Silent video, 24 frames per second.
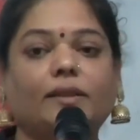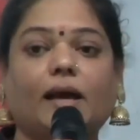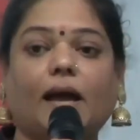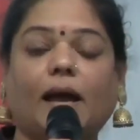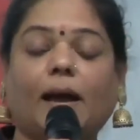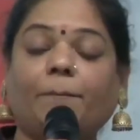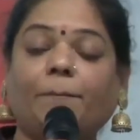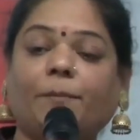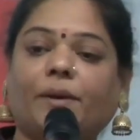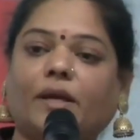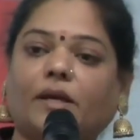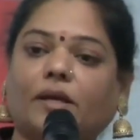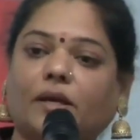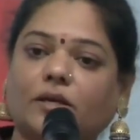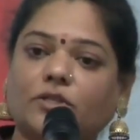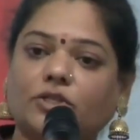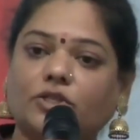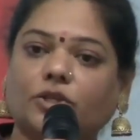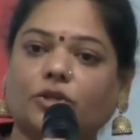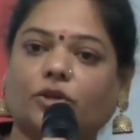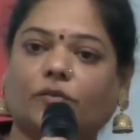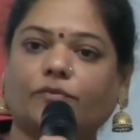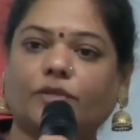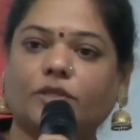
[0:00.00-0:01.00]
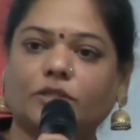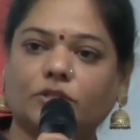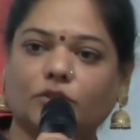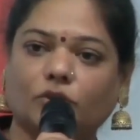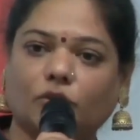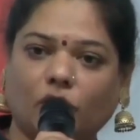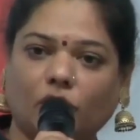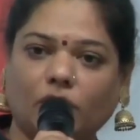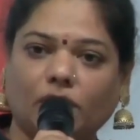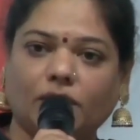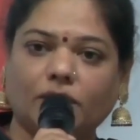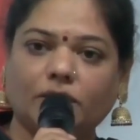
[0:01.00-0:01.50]
the application of this
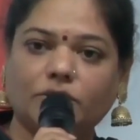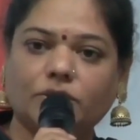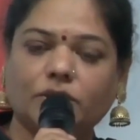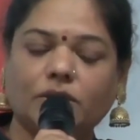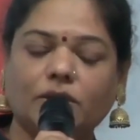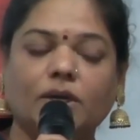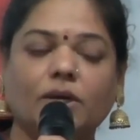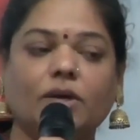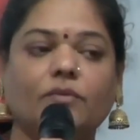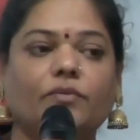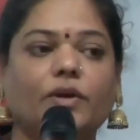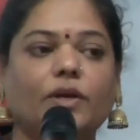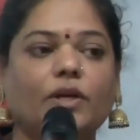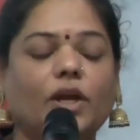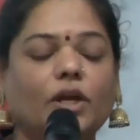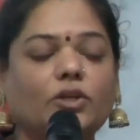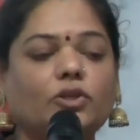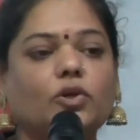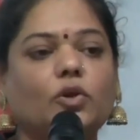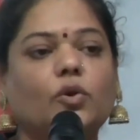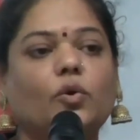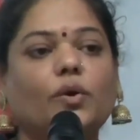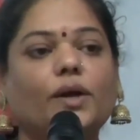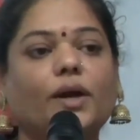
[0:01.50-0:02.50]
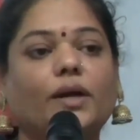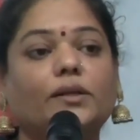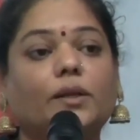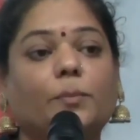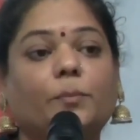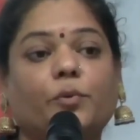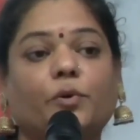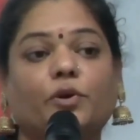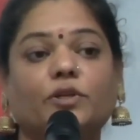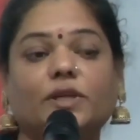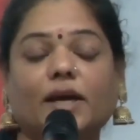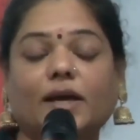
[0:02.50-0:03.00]
knowledge, we need to look at the
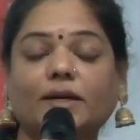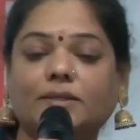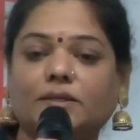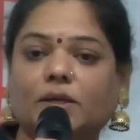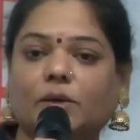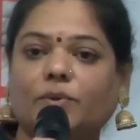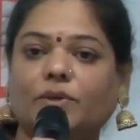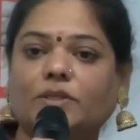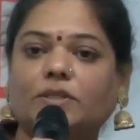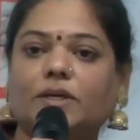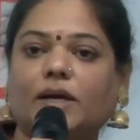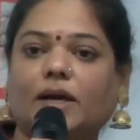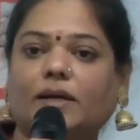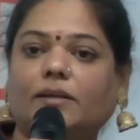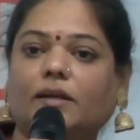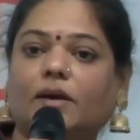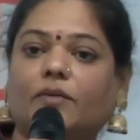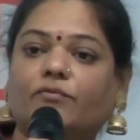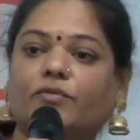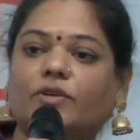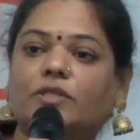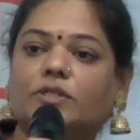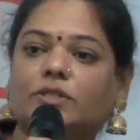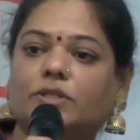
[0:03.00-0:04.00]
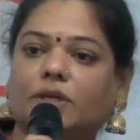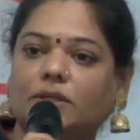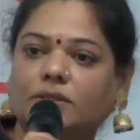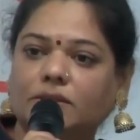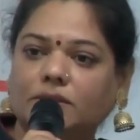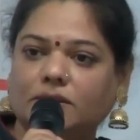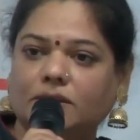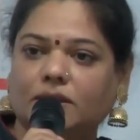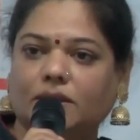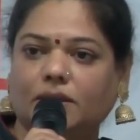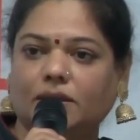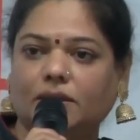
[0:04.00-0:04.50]
productivity and the
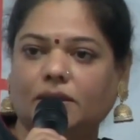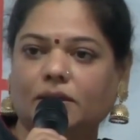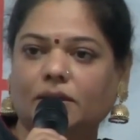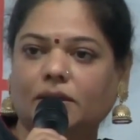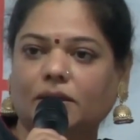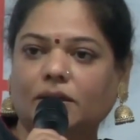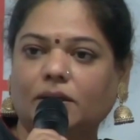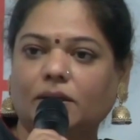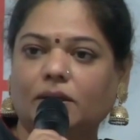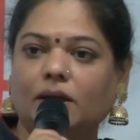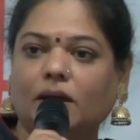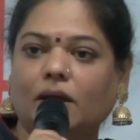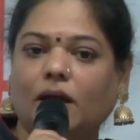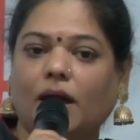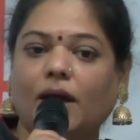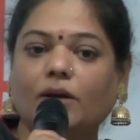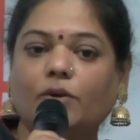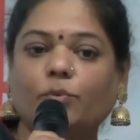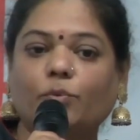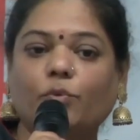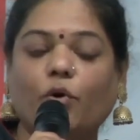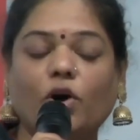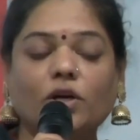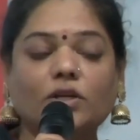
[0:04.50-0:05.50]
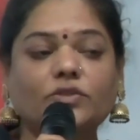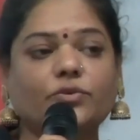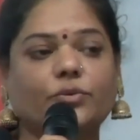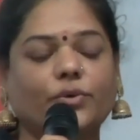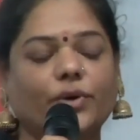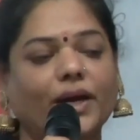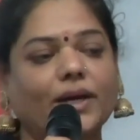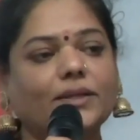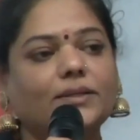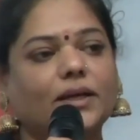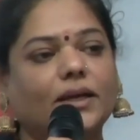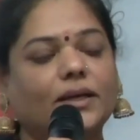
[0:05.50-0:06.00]
efficiency, at what
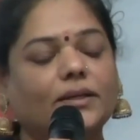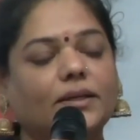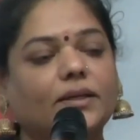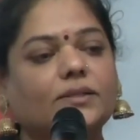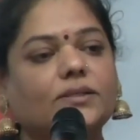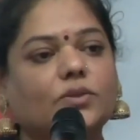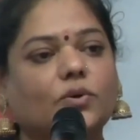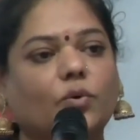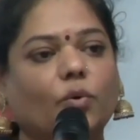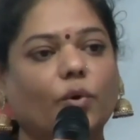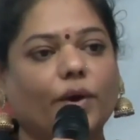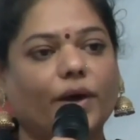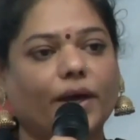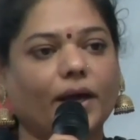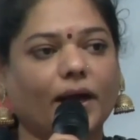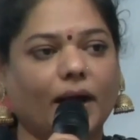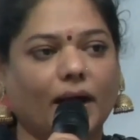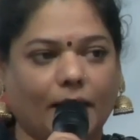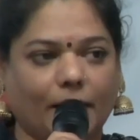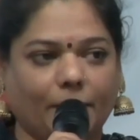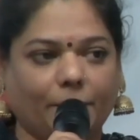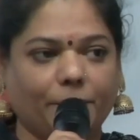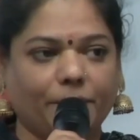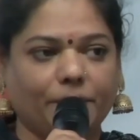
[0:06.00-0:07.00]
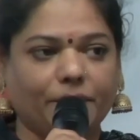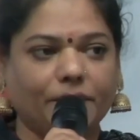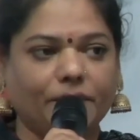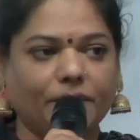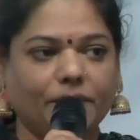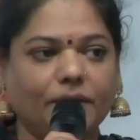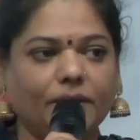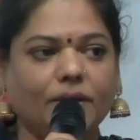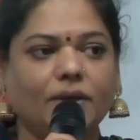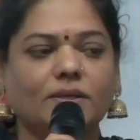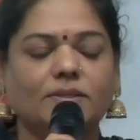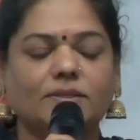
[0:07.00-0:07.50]
rate it is going up.
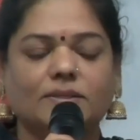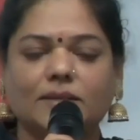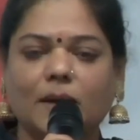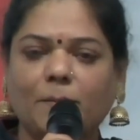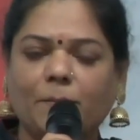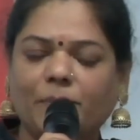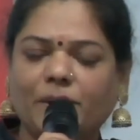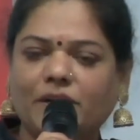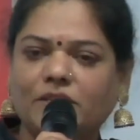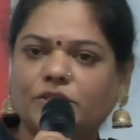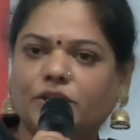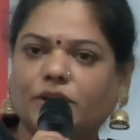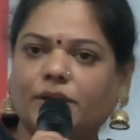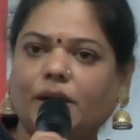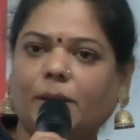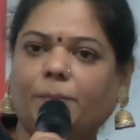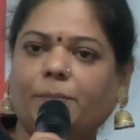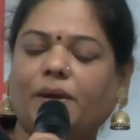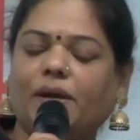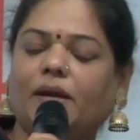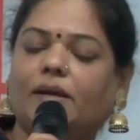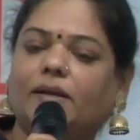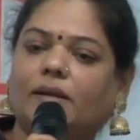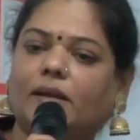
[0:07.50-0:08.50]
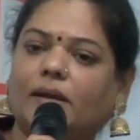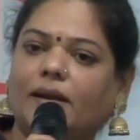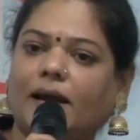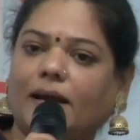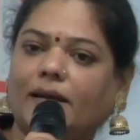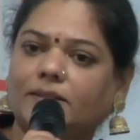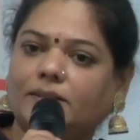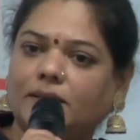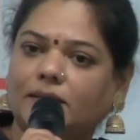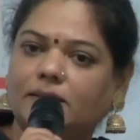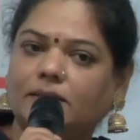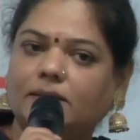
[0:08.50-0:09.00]
Simple GDP in the
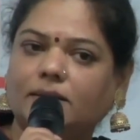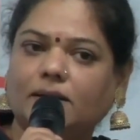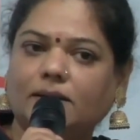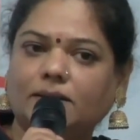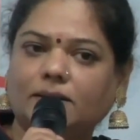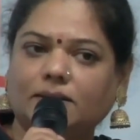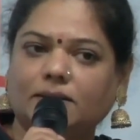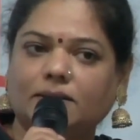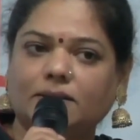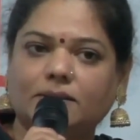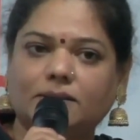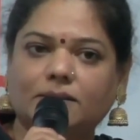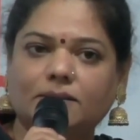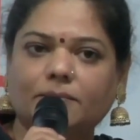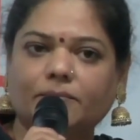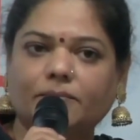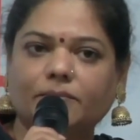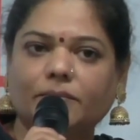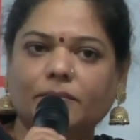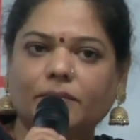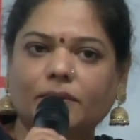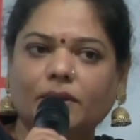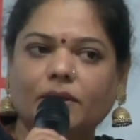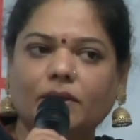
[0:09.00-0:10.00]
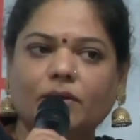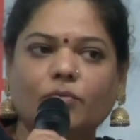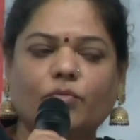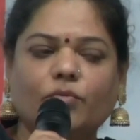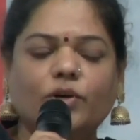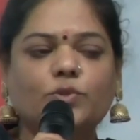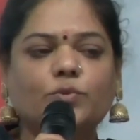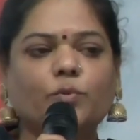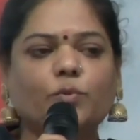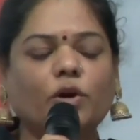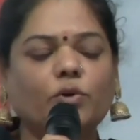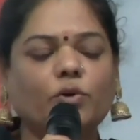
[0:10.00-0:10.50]
1930s
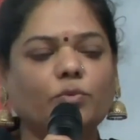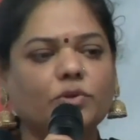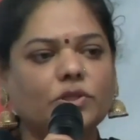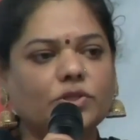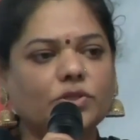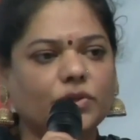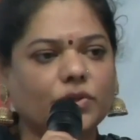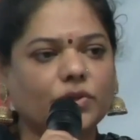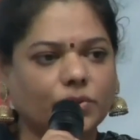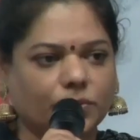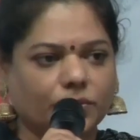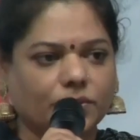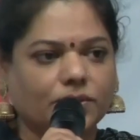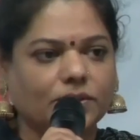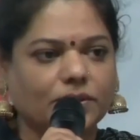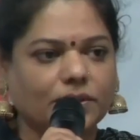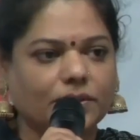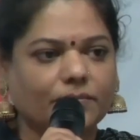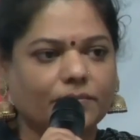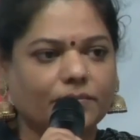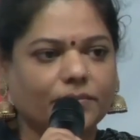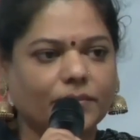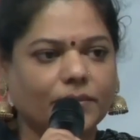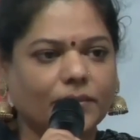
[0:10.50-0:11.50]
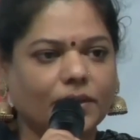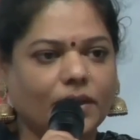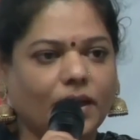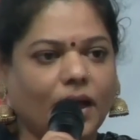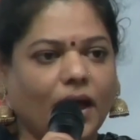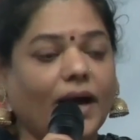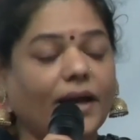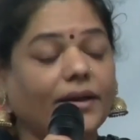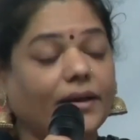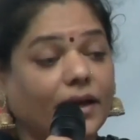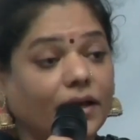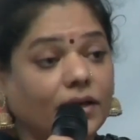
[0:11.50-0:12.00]
was what was used.
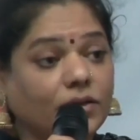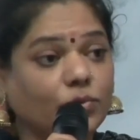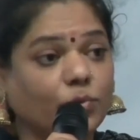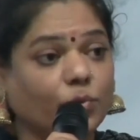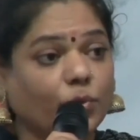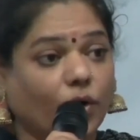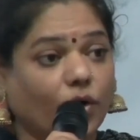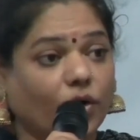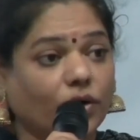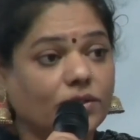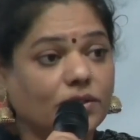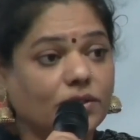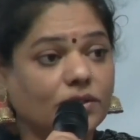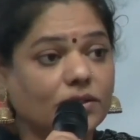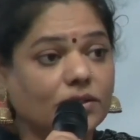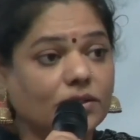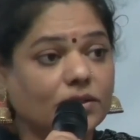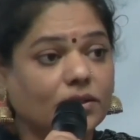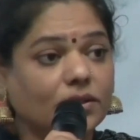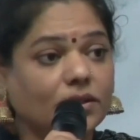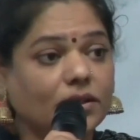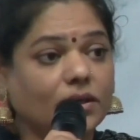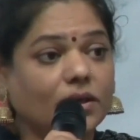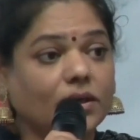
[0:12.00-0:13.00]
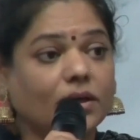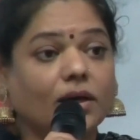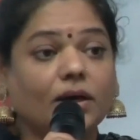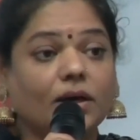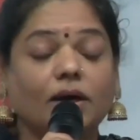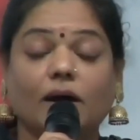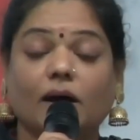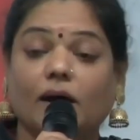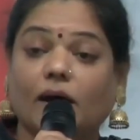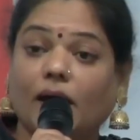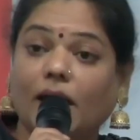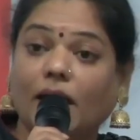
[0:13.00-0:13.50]
And it was
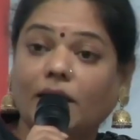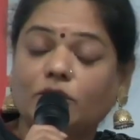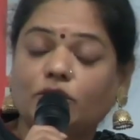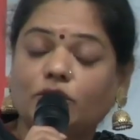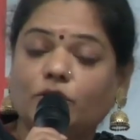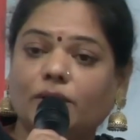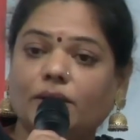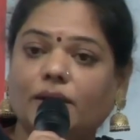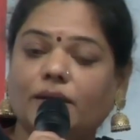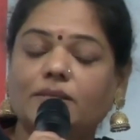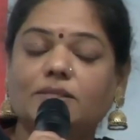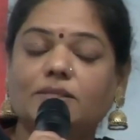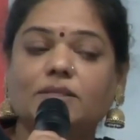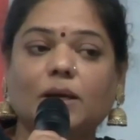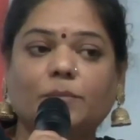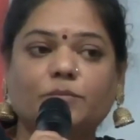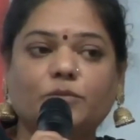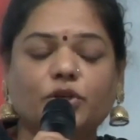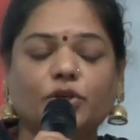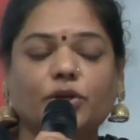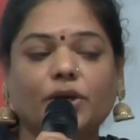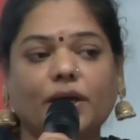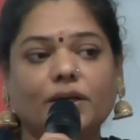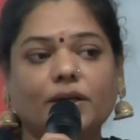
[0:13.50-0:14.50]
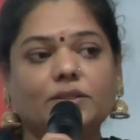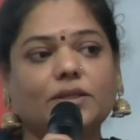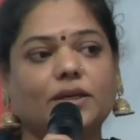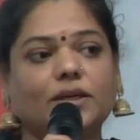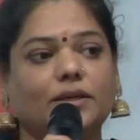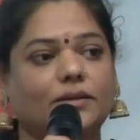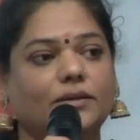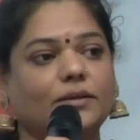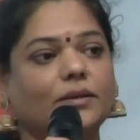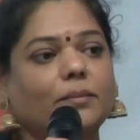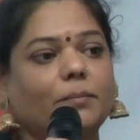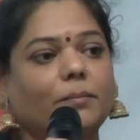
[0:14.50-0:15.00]
actually
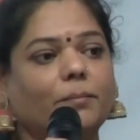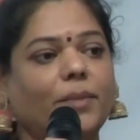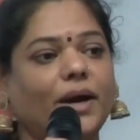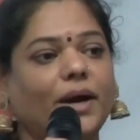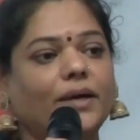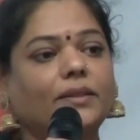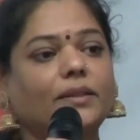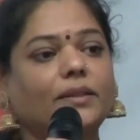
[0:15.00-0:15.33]
subjugated by